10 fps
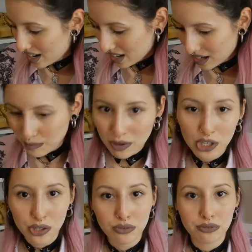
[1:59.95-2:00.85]

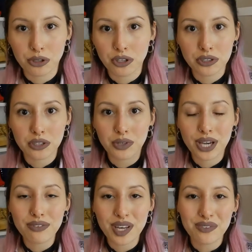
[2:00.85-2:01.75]
on the floor, so we
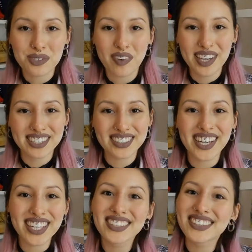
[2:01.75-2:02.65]
have enough space so
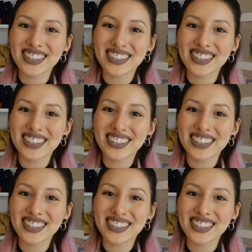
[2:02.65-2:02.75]
I can